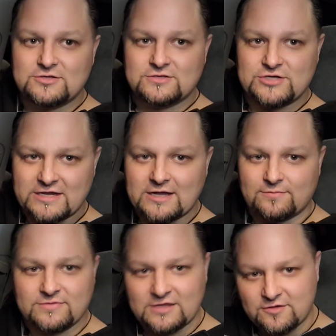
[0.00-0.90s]
Check it out.
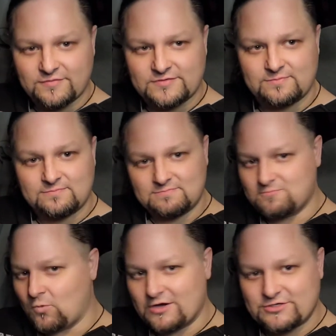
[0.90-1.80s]
Thank you for
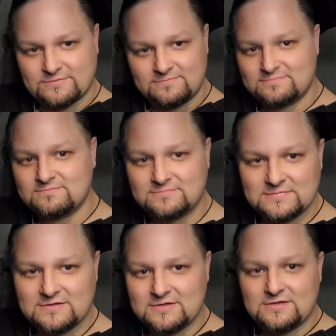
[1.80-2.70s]
watching.
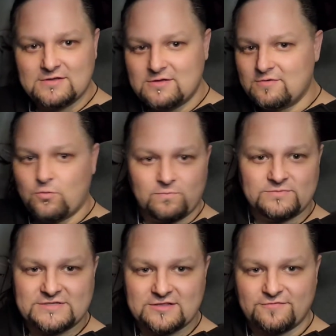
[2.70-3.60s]

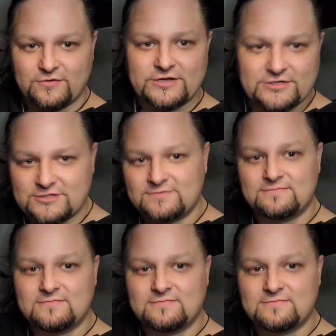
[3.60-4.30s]
See the footage.